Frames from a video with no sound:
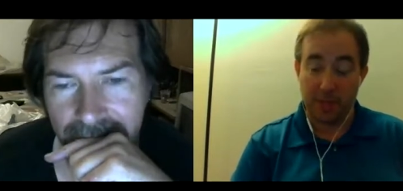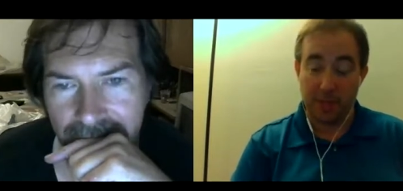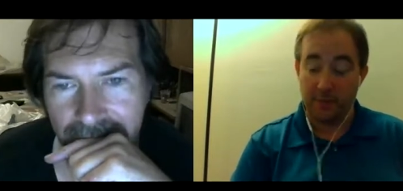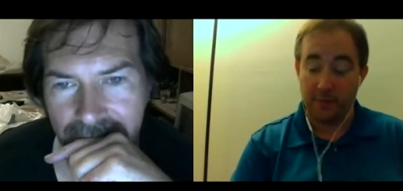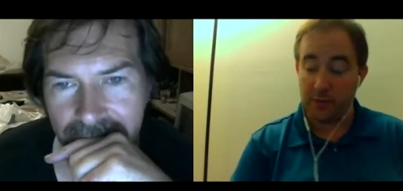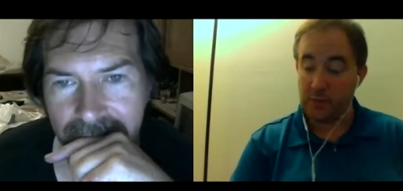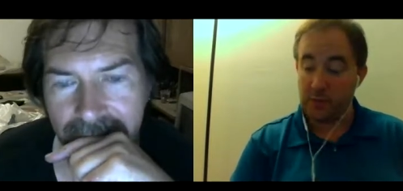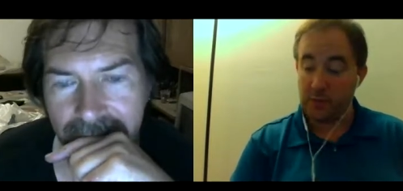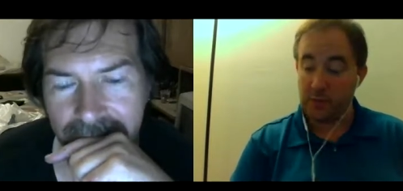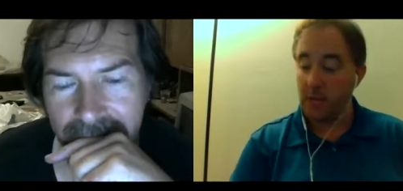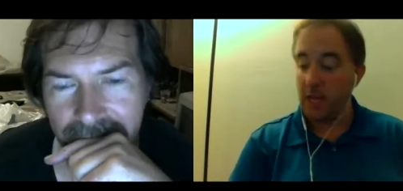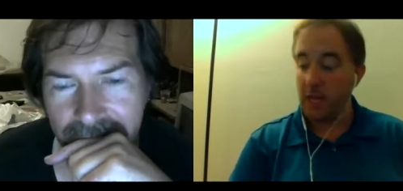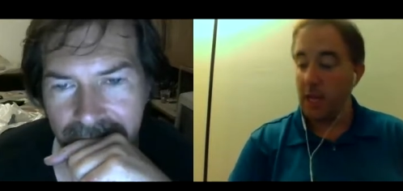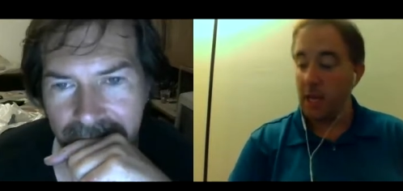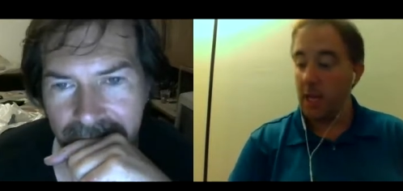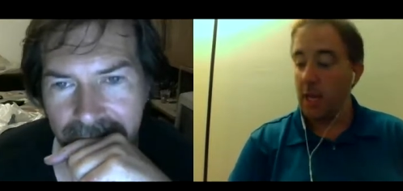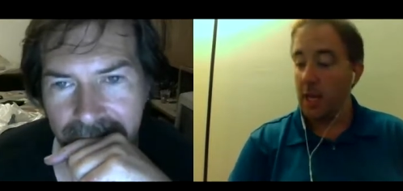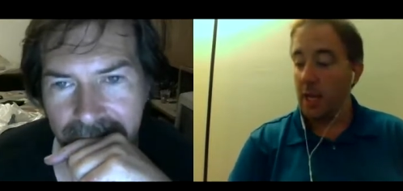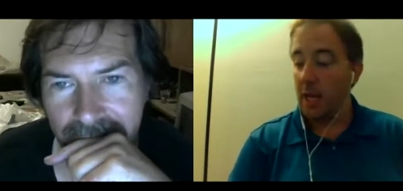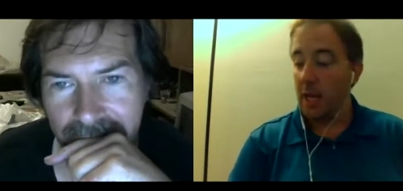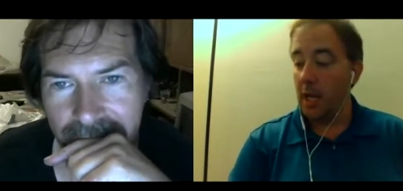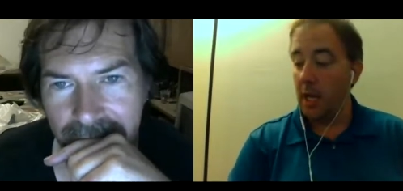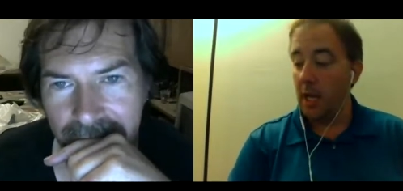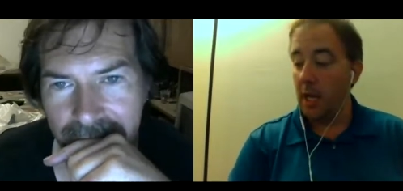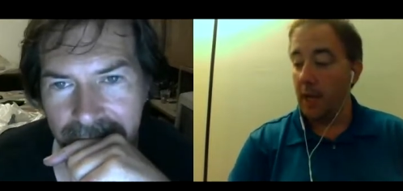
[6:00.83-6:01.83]
Speaker 1: covers
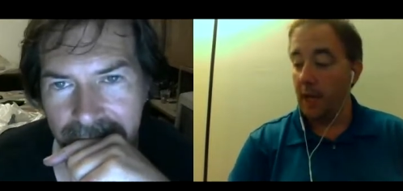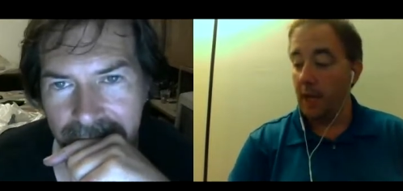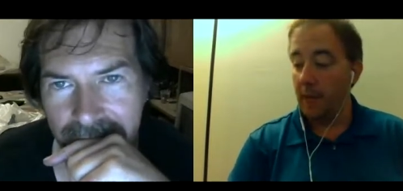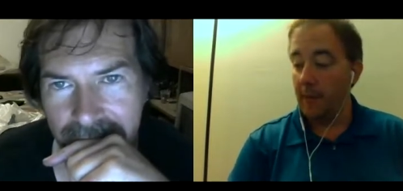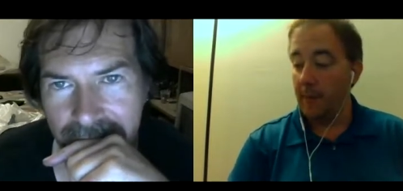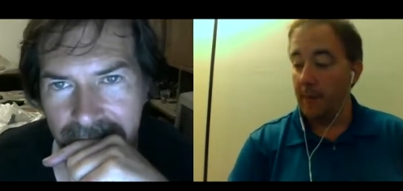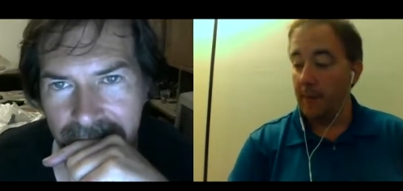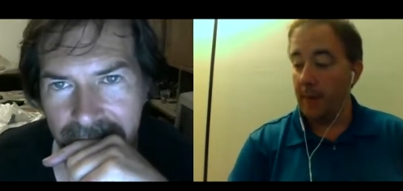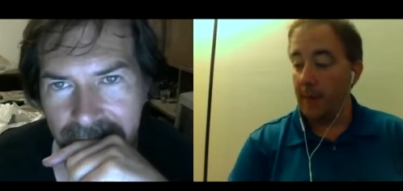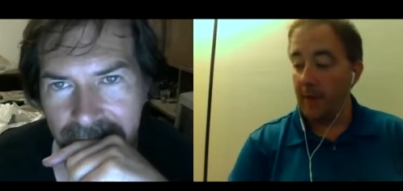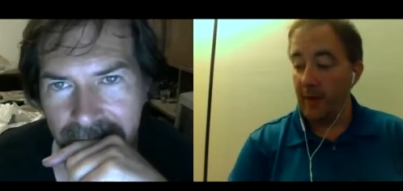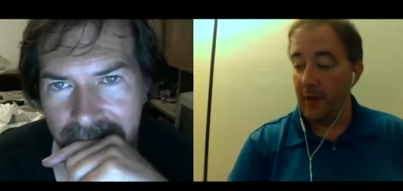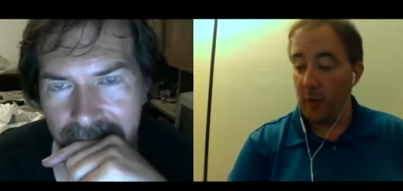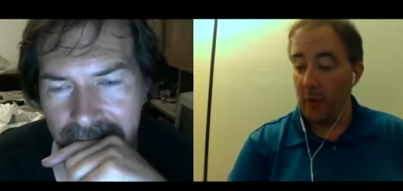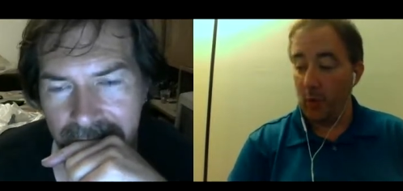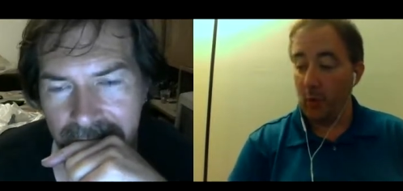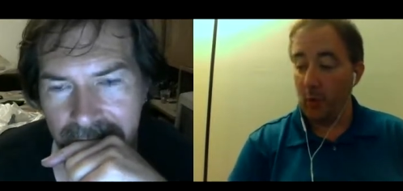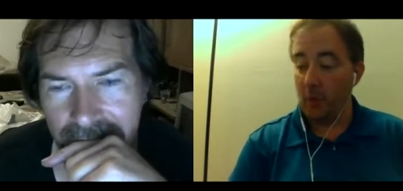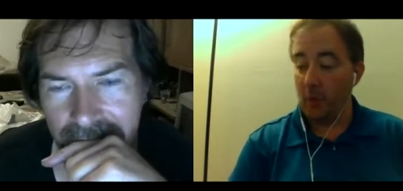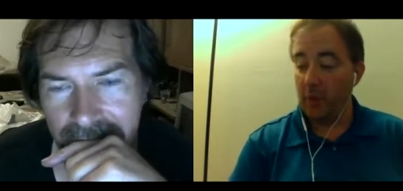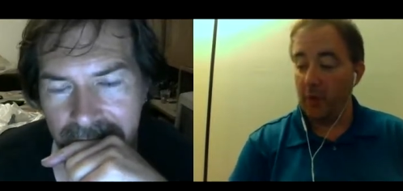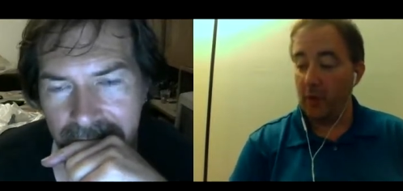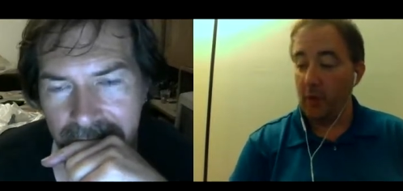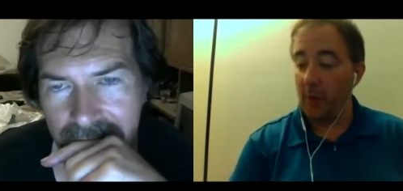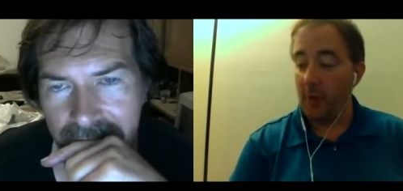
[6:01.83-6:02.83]
um, at
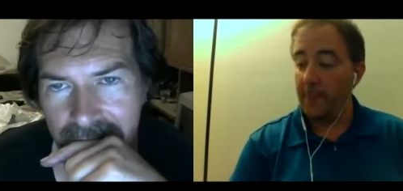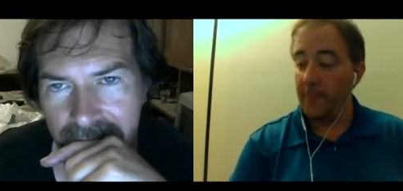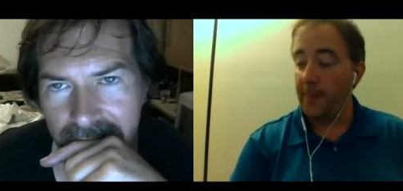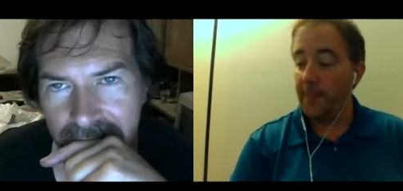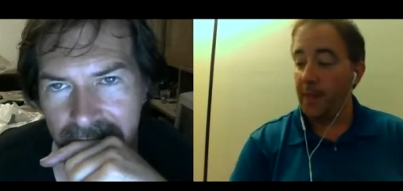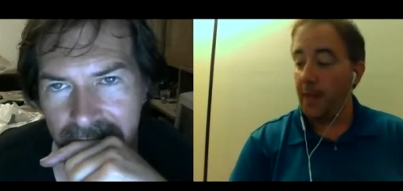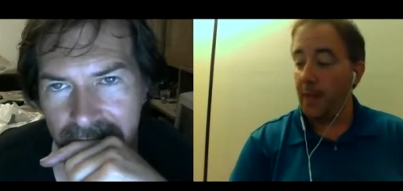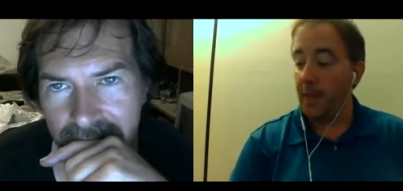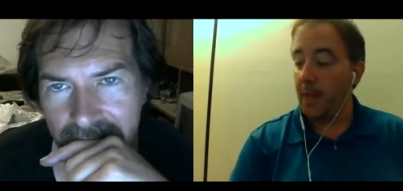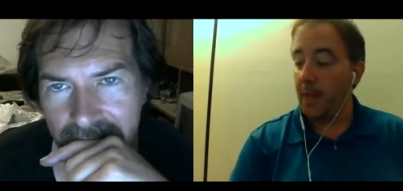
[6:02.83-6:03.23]
one time.